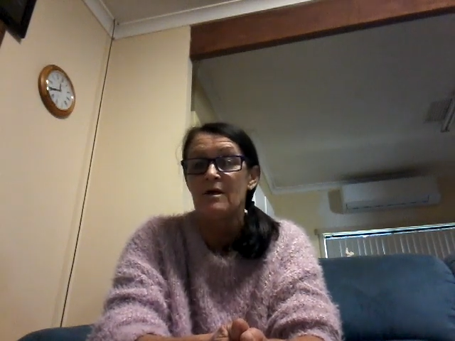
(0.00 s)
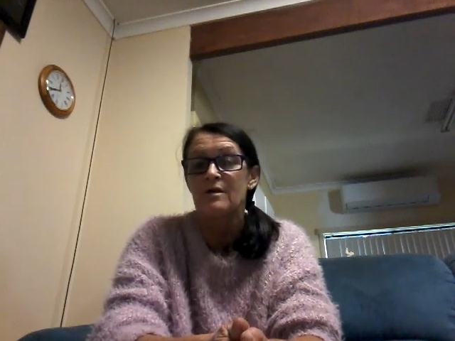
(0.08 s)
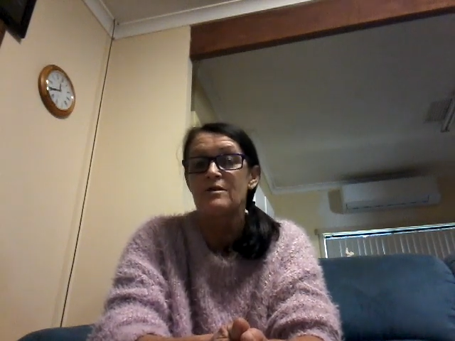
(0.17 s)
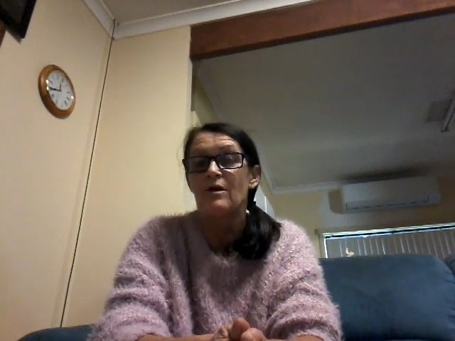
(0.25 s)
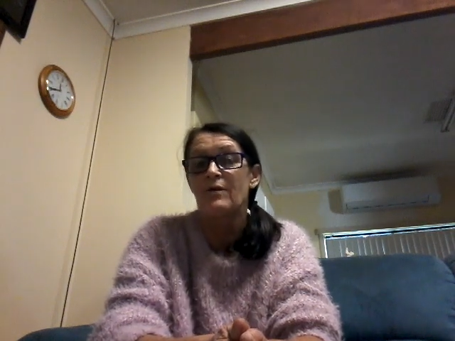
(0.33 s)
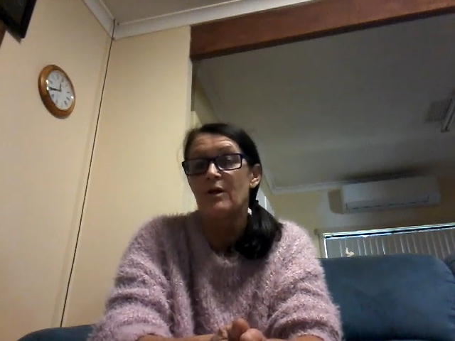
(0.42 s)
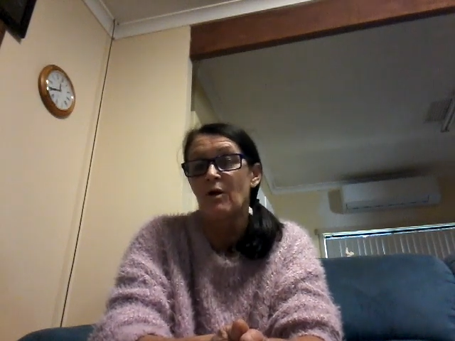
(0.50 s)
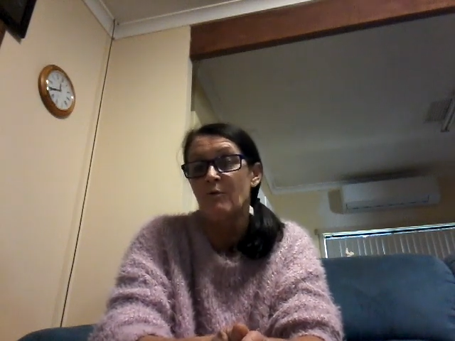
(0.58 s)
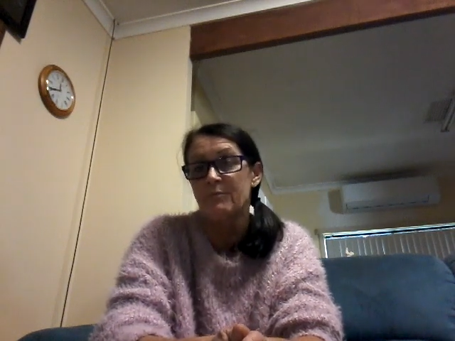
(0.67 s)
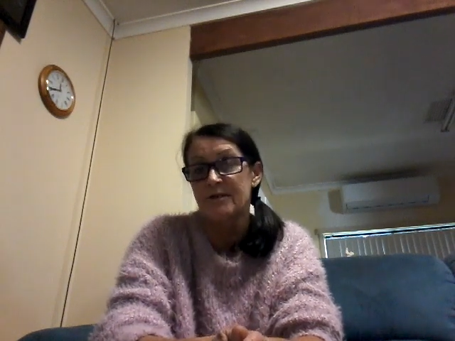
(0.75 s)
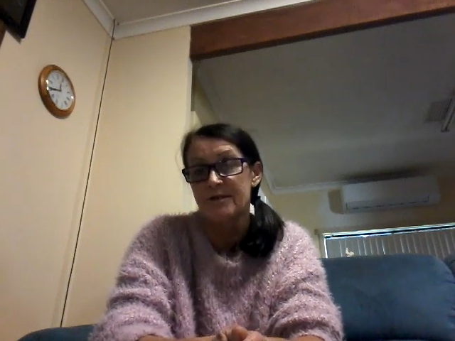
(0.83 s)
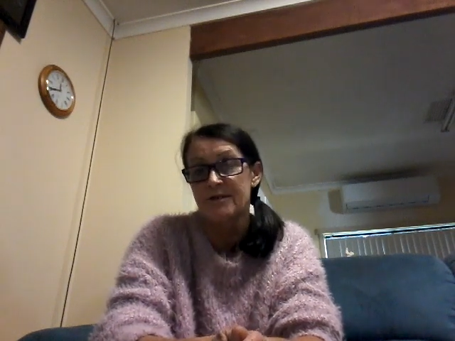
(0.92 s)
is on the
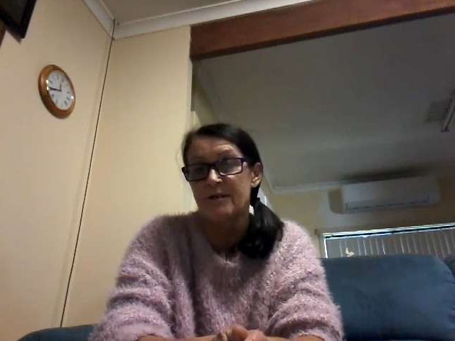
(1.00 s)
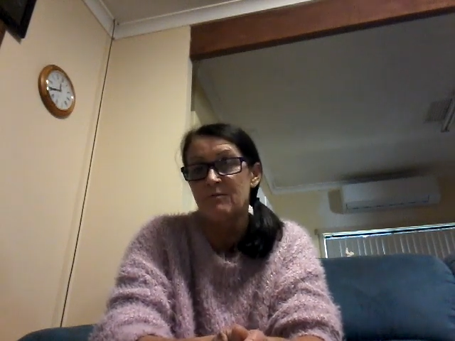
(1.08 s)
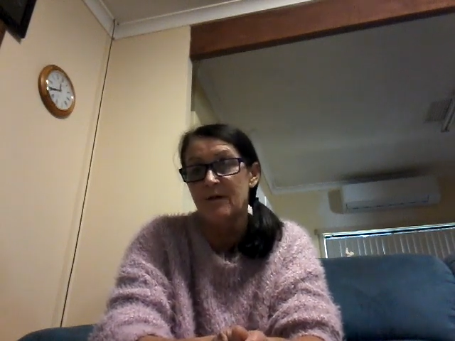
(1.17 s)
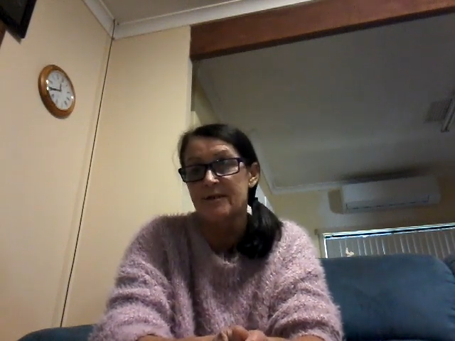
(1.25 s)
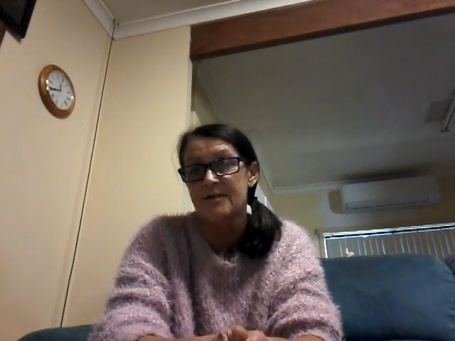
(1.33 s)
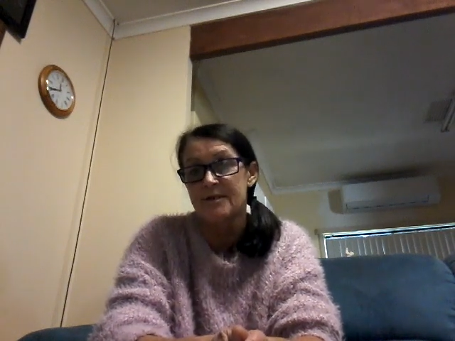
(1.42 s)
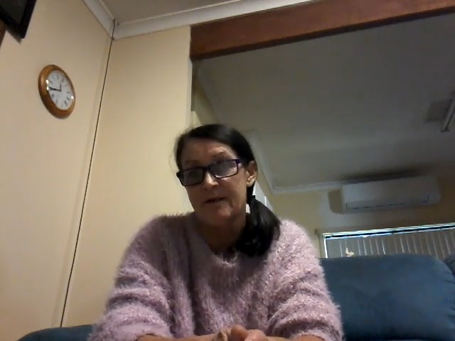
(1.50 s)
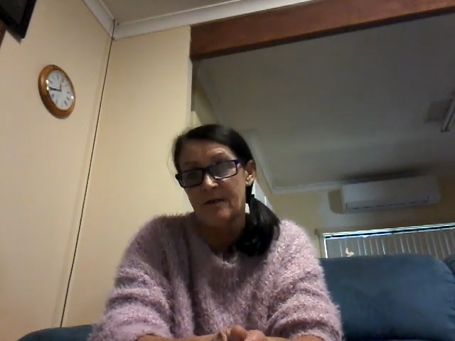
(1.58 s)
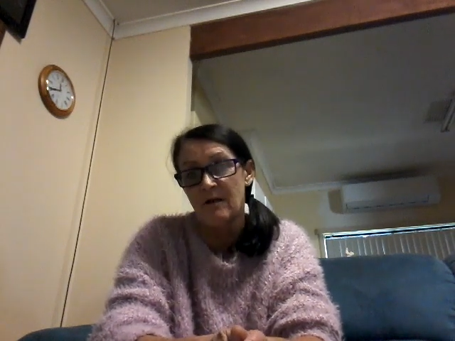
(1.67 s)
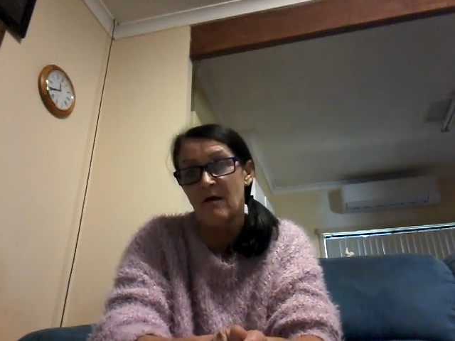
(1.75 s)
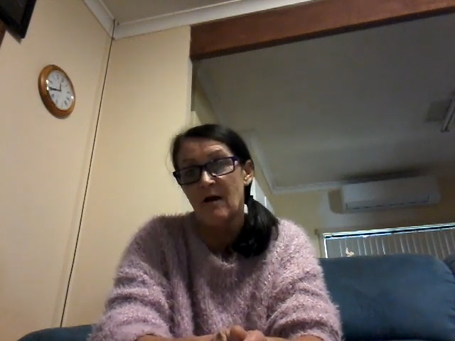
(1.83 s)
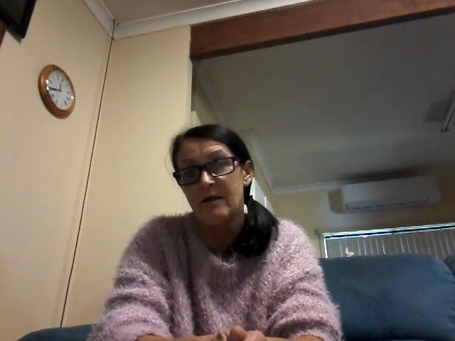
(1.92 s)
Optus C1
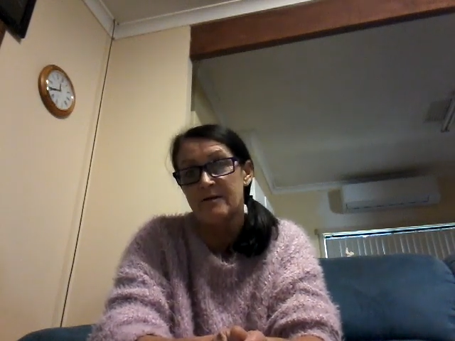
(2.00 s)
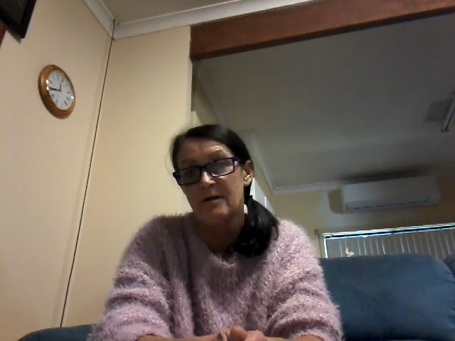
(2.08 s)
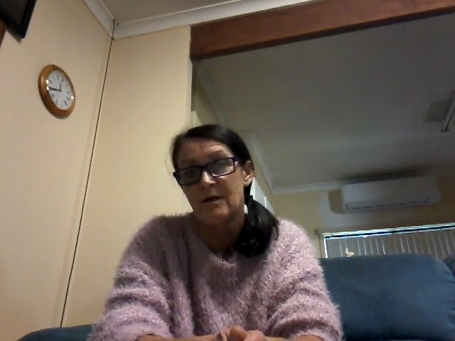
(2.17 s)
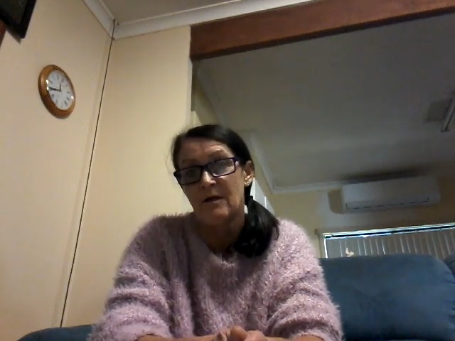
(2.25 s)
satellite,